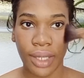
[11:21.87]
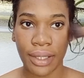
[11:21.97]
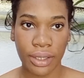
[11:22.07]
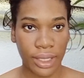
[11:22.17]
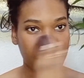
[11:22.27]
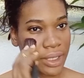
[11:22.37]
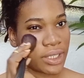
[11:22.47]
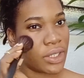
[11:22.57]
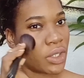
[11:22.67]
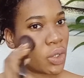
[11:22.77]
I look like a
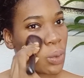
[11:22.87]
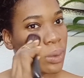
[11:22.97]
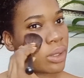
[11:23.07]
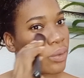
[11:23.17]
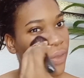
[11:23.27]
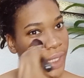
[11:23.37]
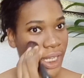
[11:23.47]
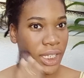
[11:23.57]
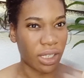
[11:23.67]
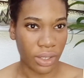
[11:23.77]
cute little
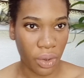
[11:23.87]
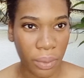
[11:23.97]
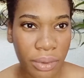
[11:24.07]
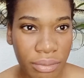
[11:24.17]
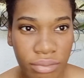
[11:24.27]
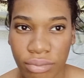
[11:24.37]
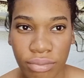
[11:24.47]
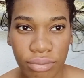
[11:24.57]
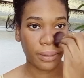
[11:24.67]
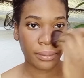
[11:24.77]
thing, you know?
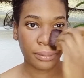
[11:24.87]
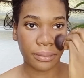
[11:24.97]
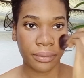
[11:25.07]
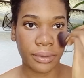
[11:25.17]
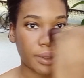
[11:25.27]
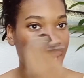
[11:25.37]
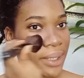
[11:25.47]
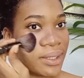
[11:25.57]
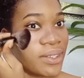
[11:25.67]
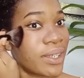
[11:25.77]

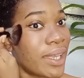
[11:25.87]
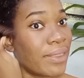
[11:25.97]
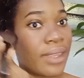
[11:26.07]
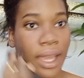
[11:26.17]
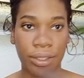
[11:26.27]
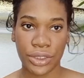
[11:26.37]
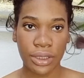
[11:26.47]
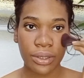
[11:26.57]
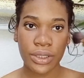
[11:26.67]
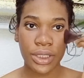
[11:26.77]
And look at that. She
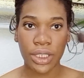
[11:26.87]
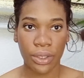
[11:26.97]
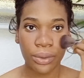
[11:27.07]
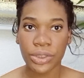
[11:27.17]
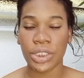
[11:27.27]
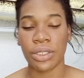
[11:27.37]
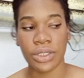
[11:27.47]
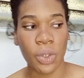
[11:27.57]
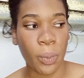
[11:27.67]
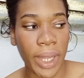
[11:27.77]
looks cute. She
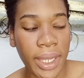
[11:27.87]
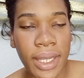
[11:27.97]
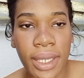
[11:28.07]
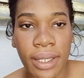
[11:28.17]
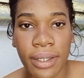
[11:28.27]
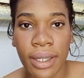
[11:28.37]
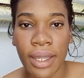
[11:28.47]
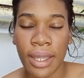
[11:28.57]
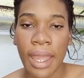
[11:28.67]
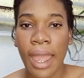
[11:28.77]
looks awake.
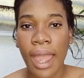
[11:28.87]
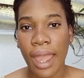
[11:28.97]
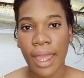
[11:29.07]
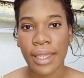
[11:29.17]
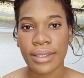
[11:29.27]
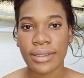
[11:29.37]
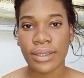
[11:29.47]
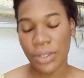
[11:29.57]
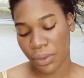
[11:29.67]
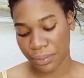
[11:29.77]
And,
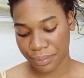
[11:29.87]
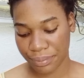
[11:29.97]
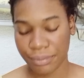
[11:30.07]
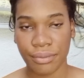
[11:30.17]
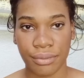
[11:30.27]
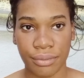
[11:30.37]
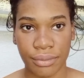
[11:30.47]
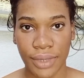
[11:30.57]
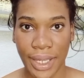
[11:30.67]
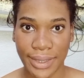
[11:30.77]
you know,
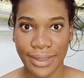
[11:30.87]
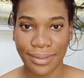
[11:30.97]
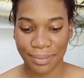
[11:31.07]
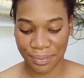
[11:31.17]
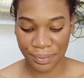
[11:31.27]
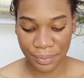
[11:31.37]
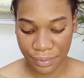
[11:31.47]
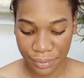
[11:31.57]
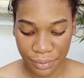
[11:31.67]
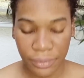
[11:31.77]
nice.
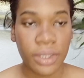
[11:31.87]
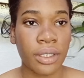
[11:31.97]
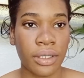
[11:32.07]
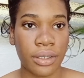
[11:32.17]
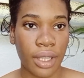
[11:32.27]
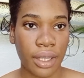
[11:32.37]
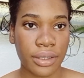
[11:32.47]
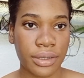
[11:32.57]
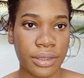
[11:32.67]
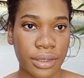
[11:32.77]

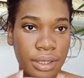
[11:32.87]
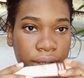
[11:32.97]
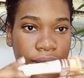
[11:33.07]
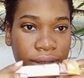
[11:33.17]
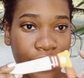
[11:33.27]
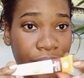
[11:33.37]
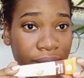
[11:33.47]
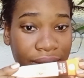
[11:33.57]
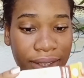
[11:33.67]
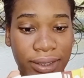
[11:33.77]
Next is
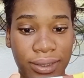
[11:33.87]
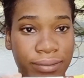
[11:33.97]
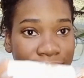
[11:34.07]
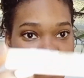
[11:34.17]
literally this.